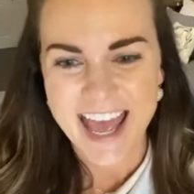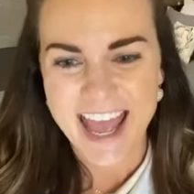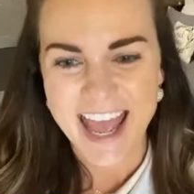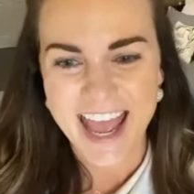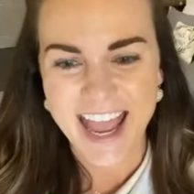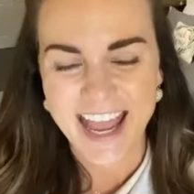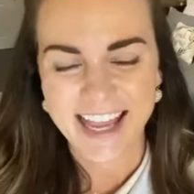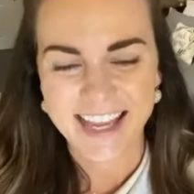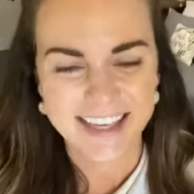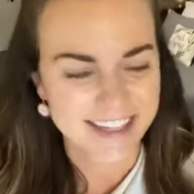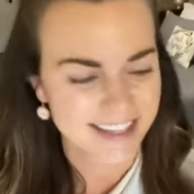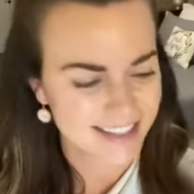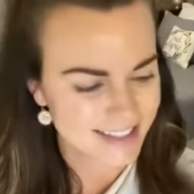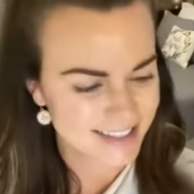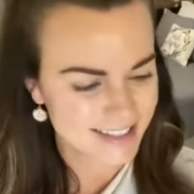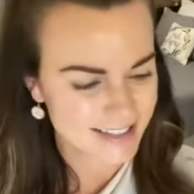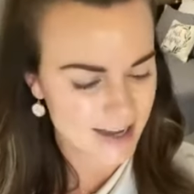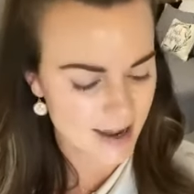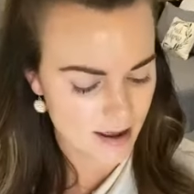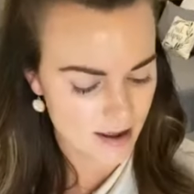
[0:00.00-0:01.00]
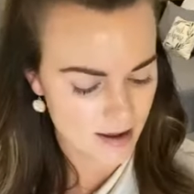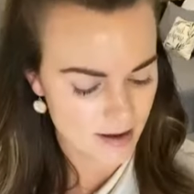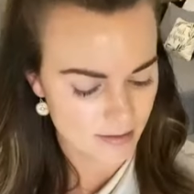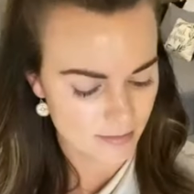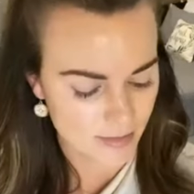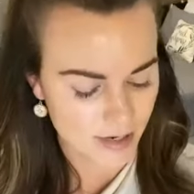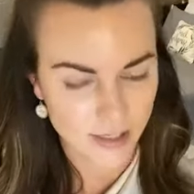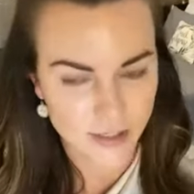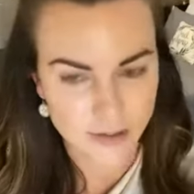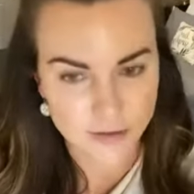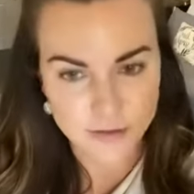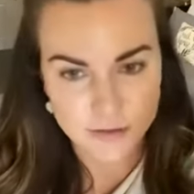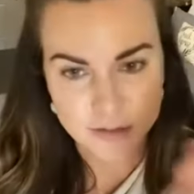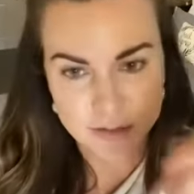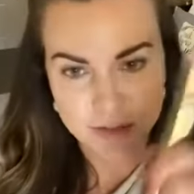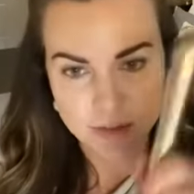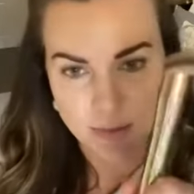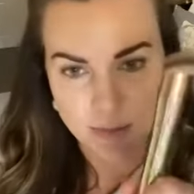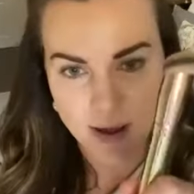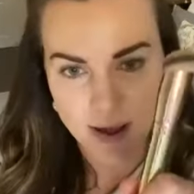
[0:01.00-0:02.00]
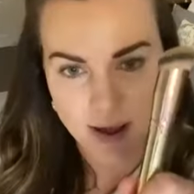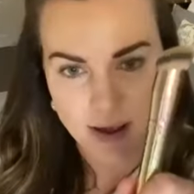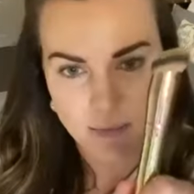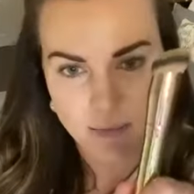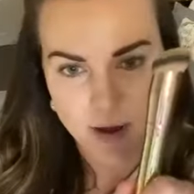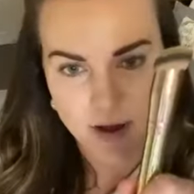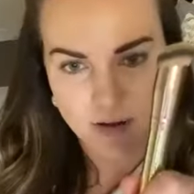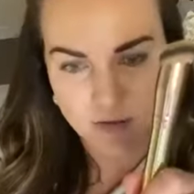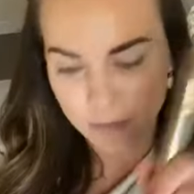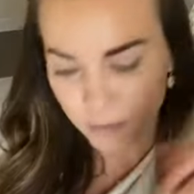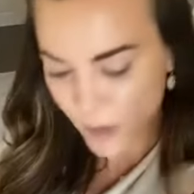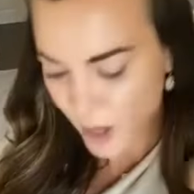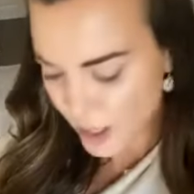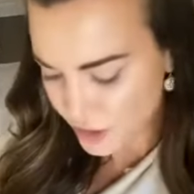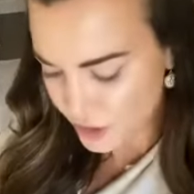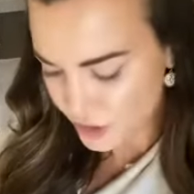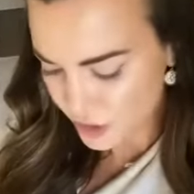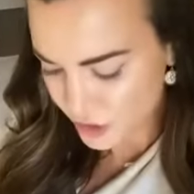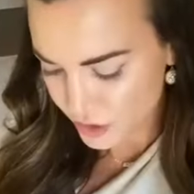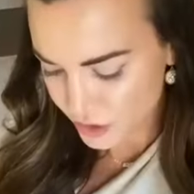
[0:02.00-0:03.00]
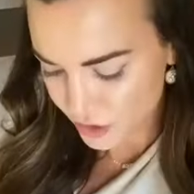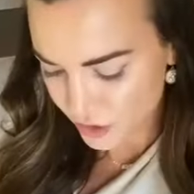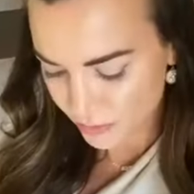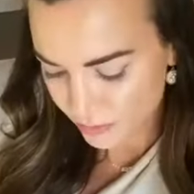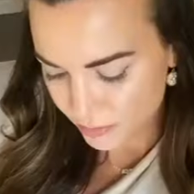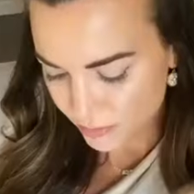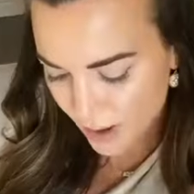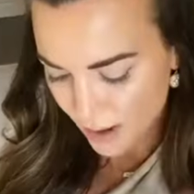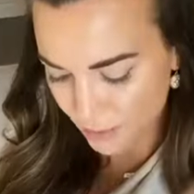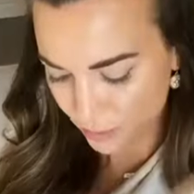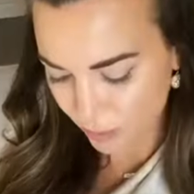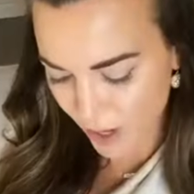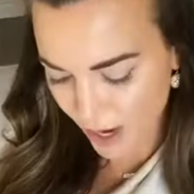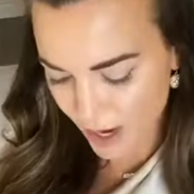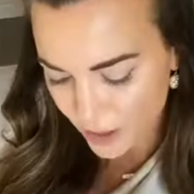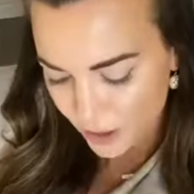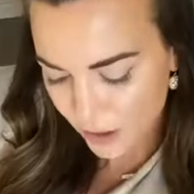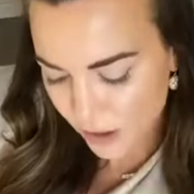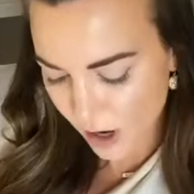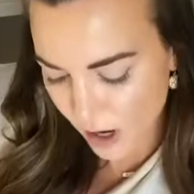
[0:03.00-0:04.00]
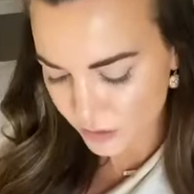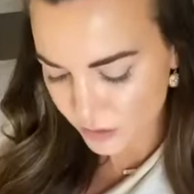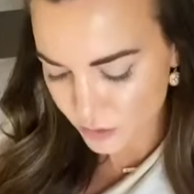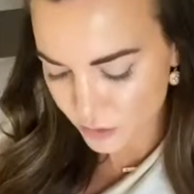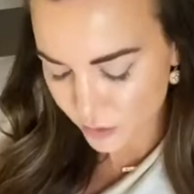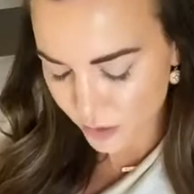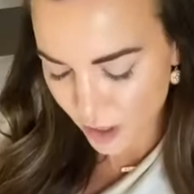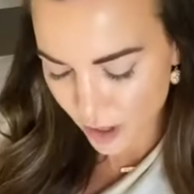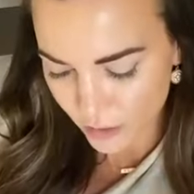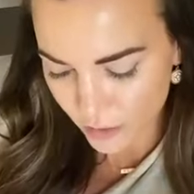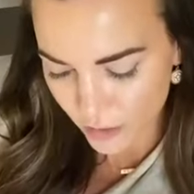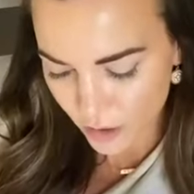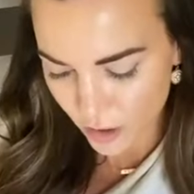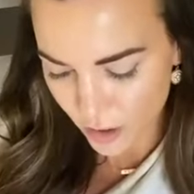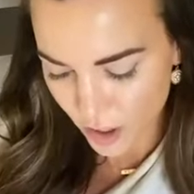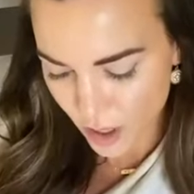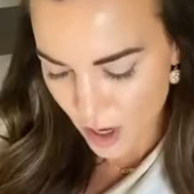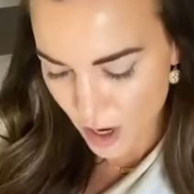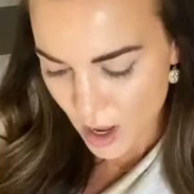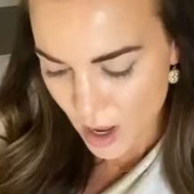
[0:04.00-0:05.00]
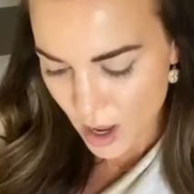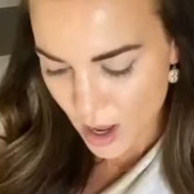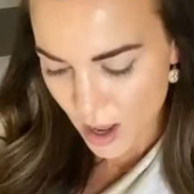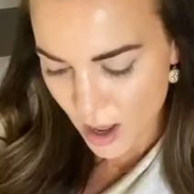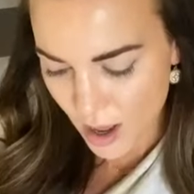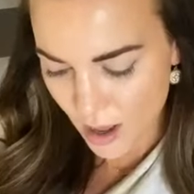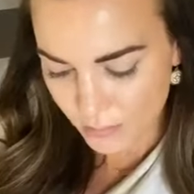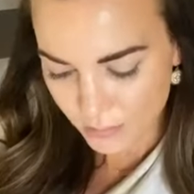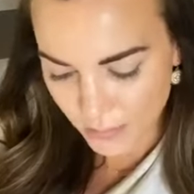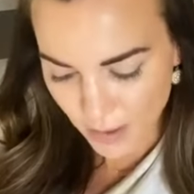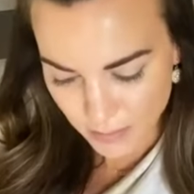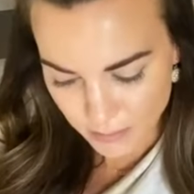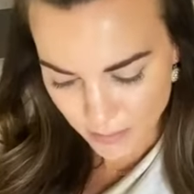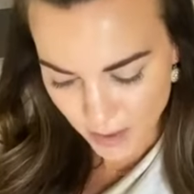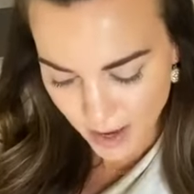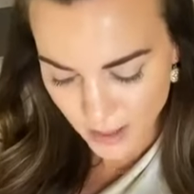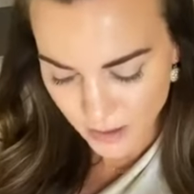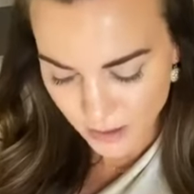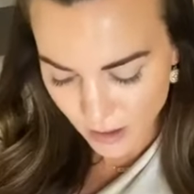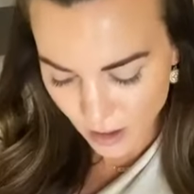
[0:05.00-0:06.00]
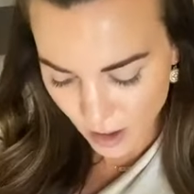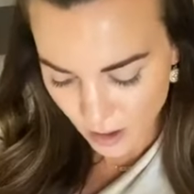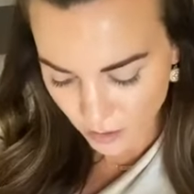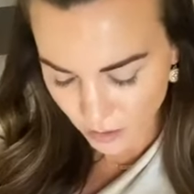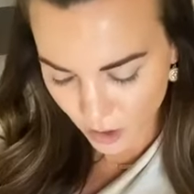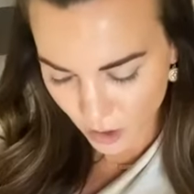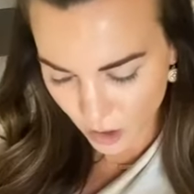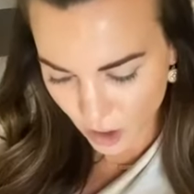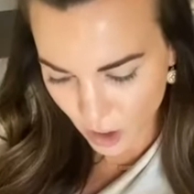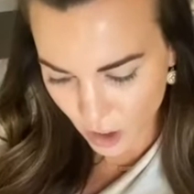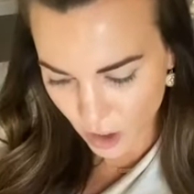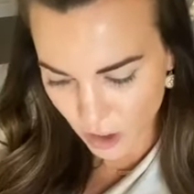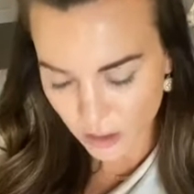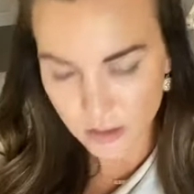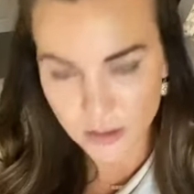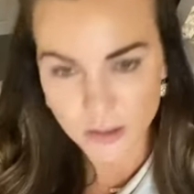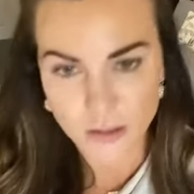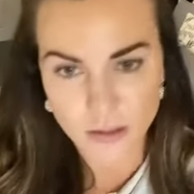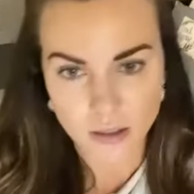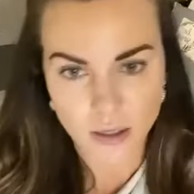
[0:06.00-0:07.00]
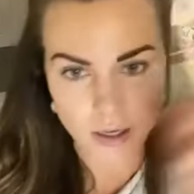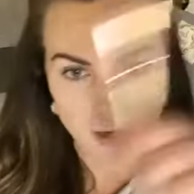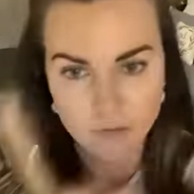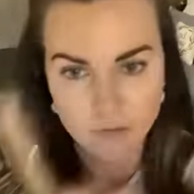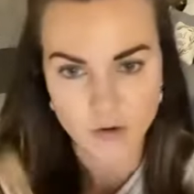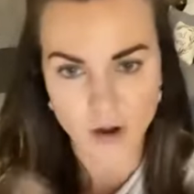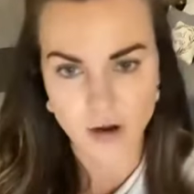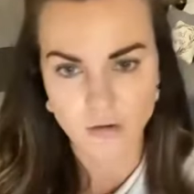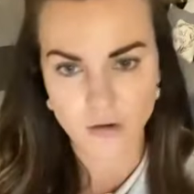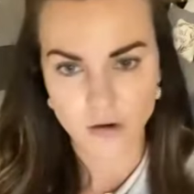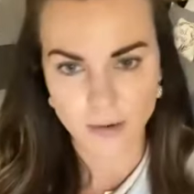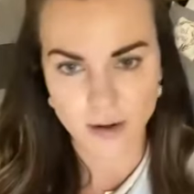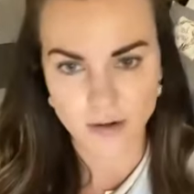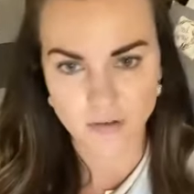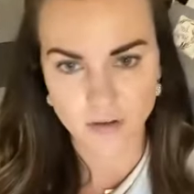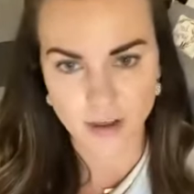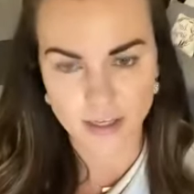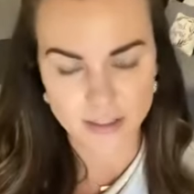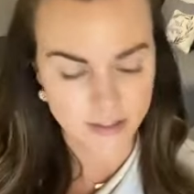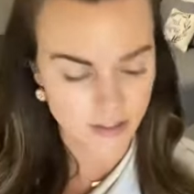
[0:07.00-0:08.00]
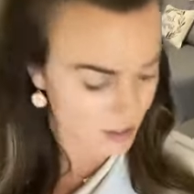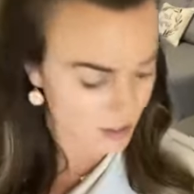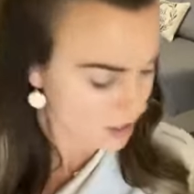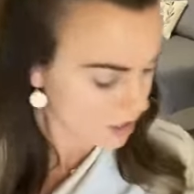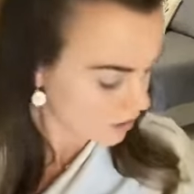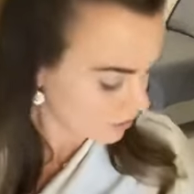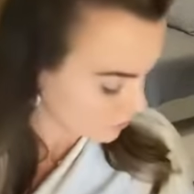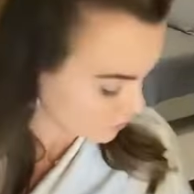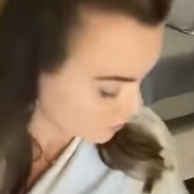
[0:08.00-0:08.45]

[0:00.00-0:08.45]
And I used my buff brush, my brighter contour color, my main color, and I've covered my face. So